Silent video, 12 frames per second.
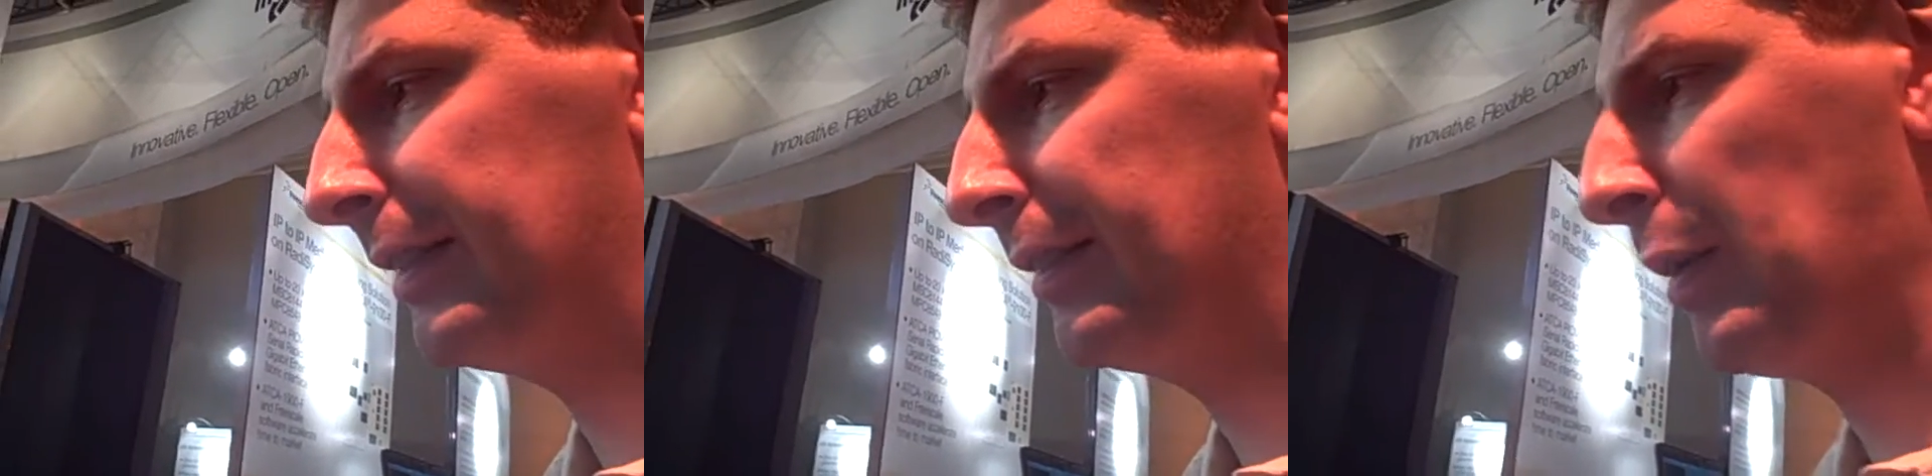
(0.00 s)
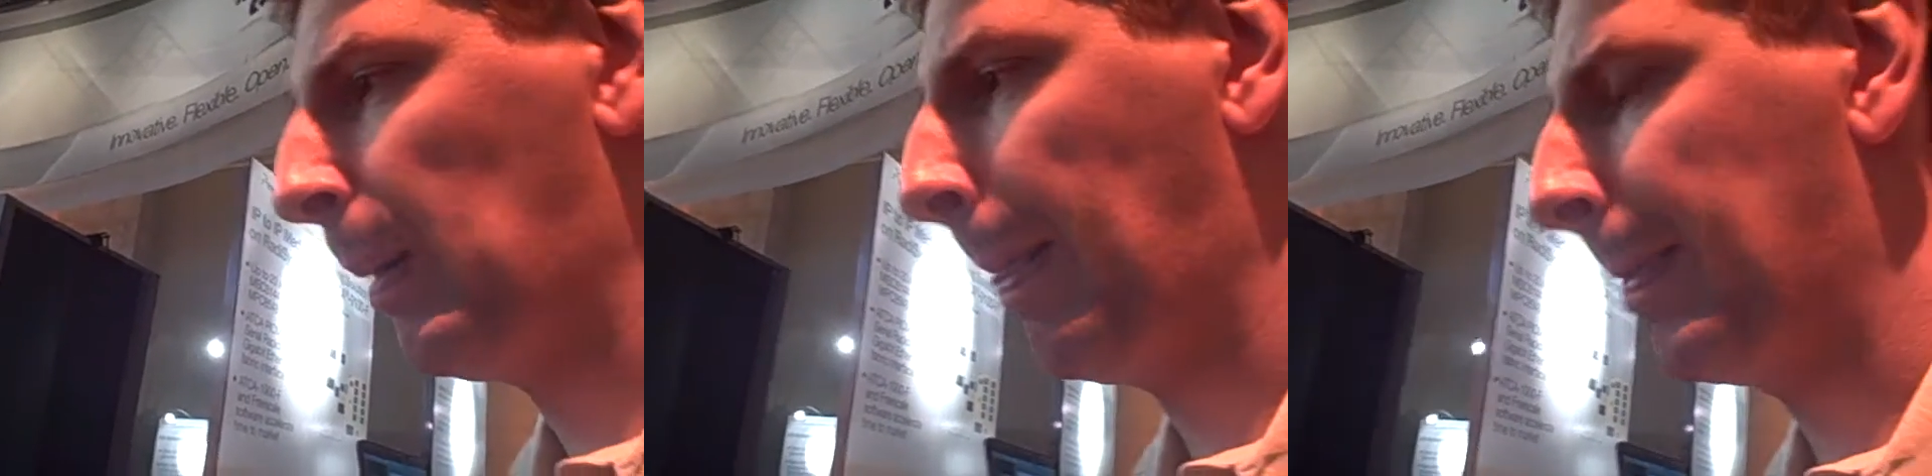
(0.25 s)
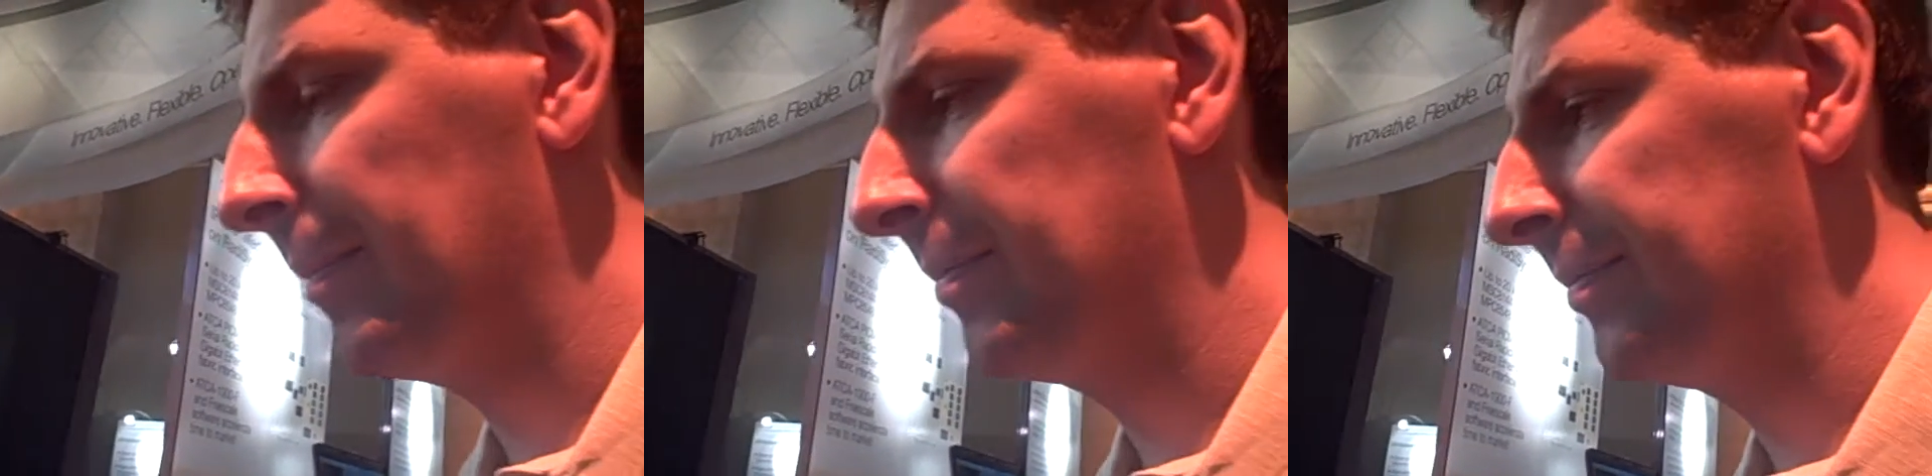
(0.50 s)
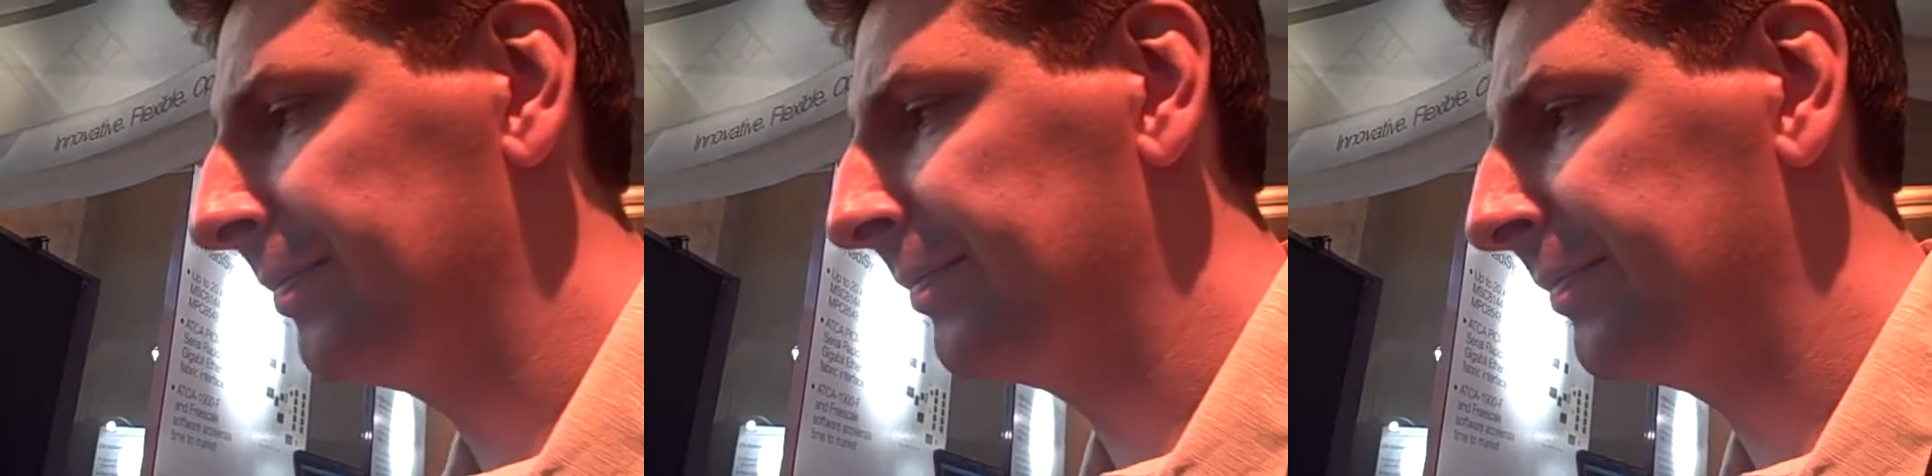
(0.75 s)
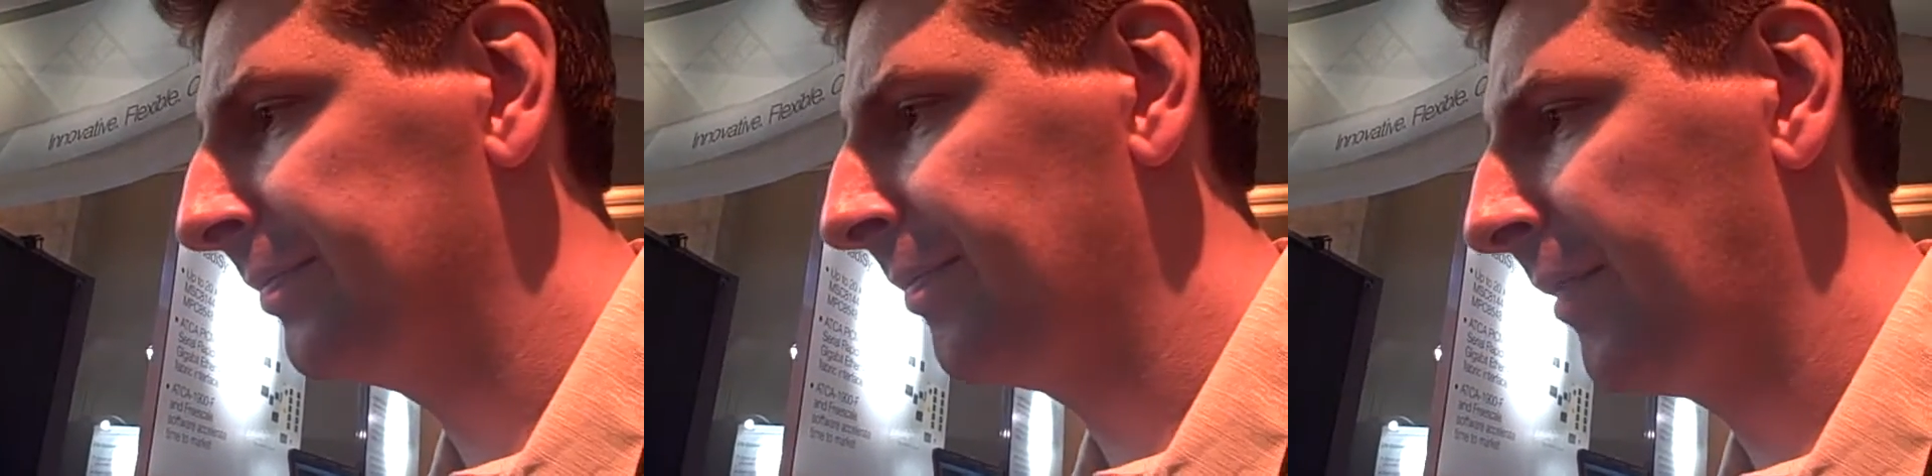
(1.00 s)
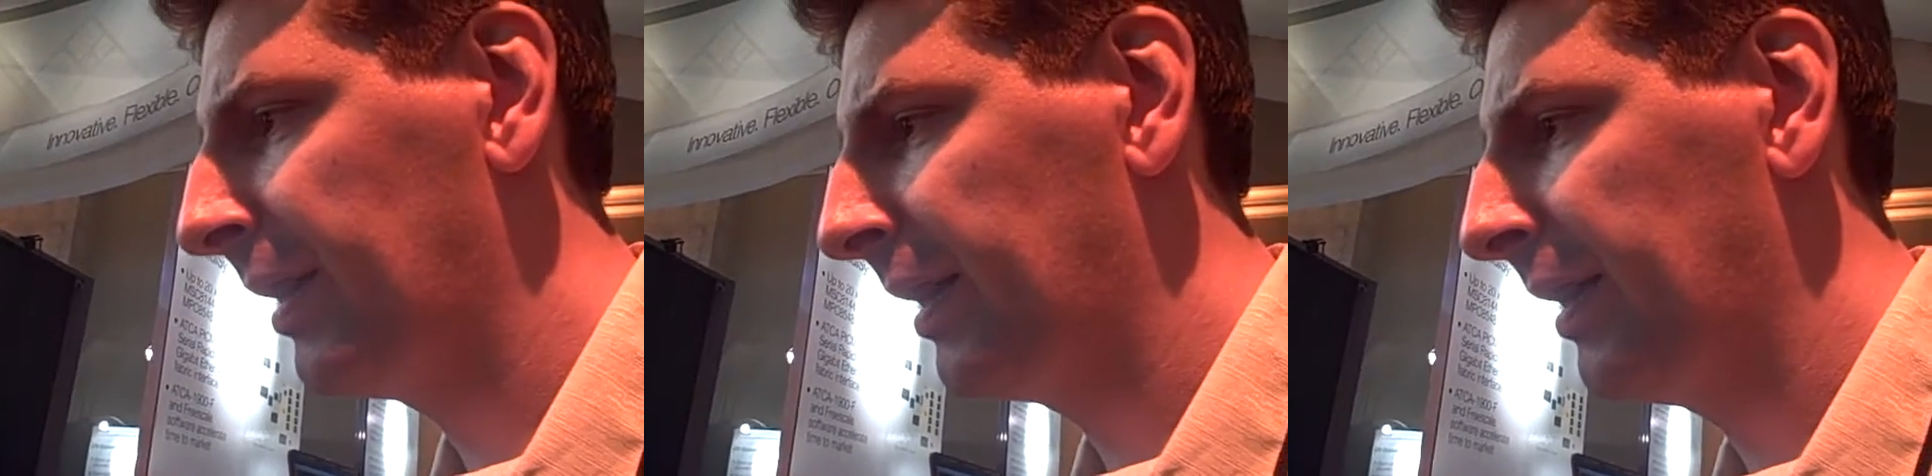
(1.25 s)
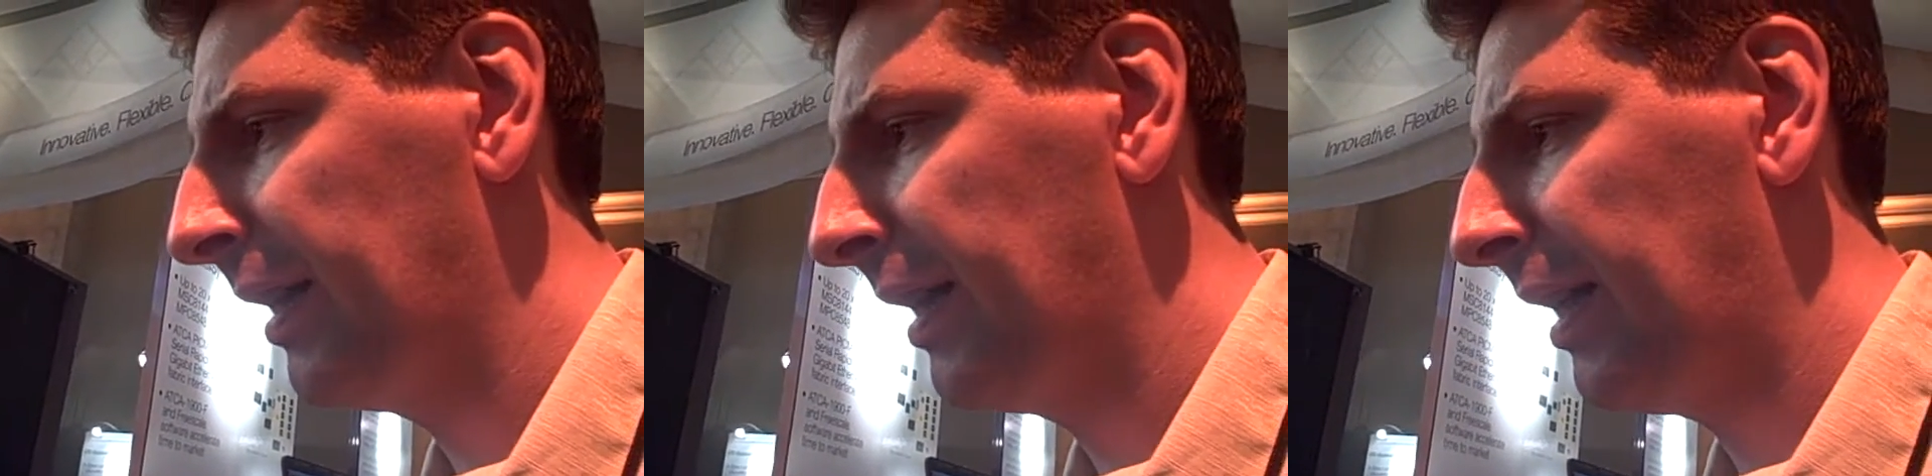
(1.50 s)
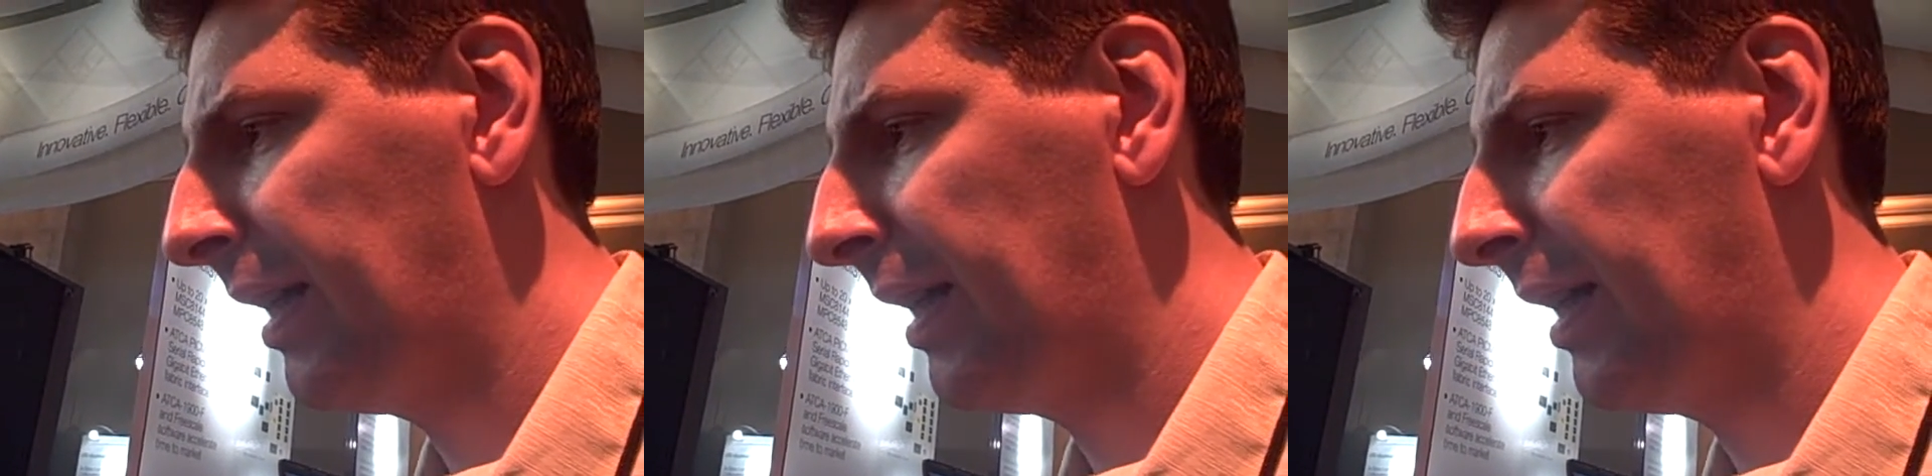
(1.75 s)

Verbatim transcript: What sort of data rates do you expect you can get?